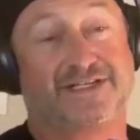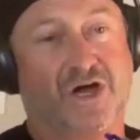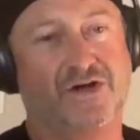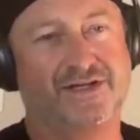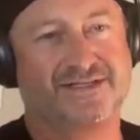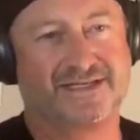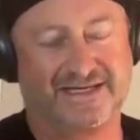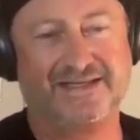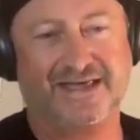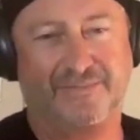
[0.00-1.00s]
owners to
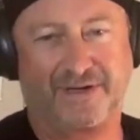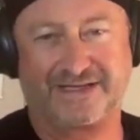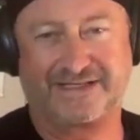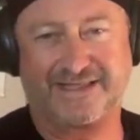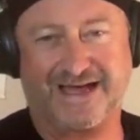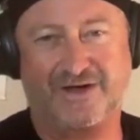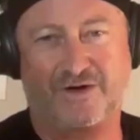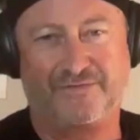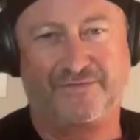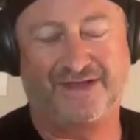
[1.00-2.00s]
see that, because they
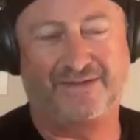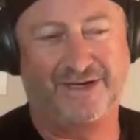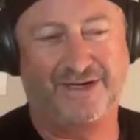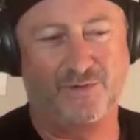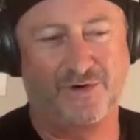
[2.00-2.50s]
often think people